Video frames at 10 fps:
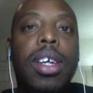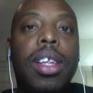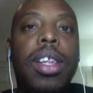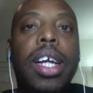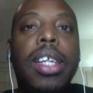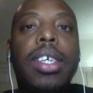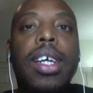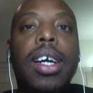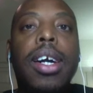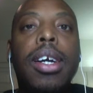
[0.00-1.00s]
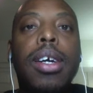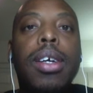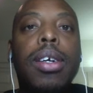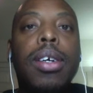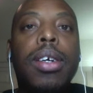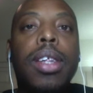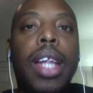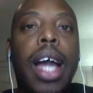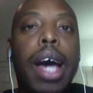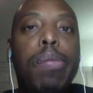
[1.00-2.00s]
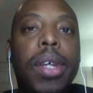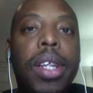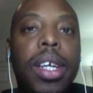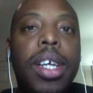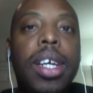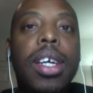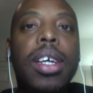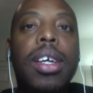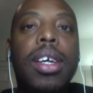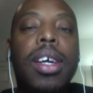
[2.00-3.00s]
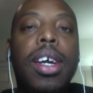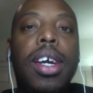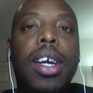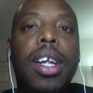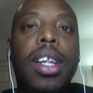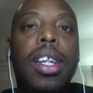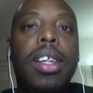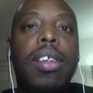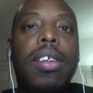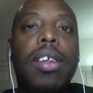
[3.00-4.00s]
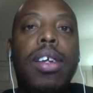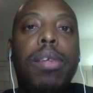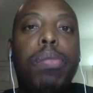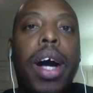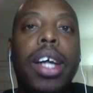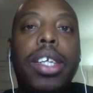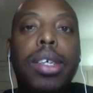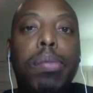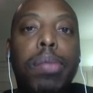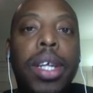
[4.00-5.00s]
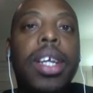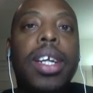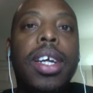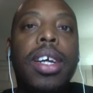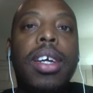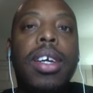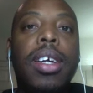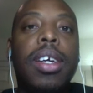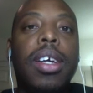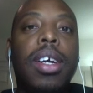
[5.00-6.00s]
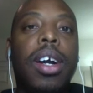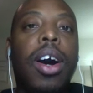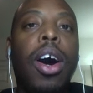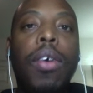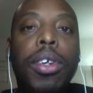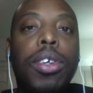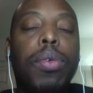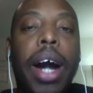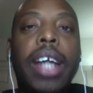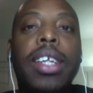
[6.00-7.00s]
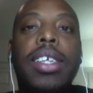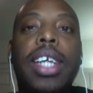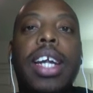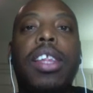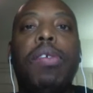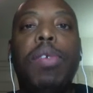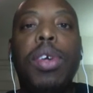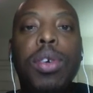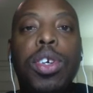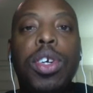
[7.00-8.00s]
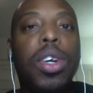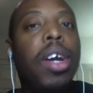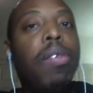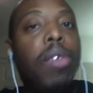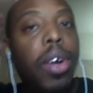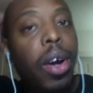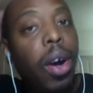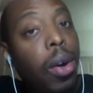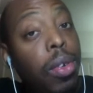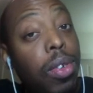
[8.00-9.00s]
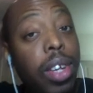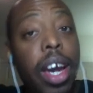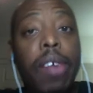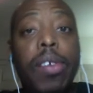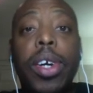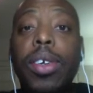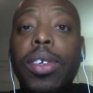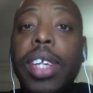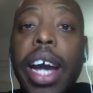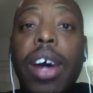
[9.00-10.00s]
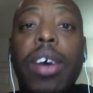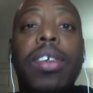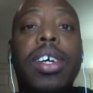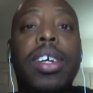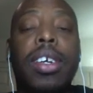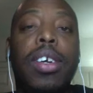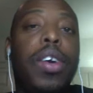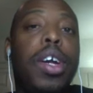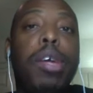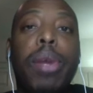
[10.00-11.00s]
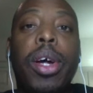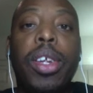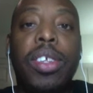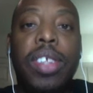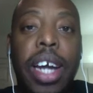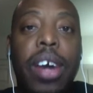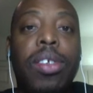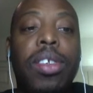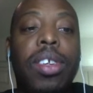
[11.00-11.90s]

That's a liability, and possibility always arises that in the future, if your host ever goes down, your email is down.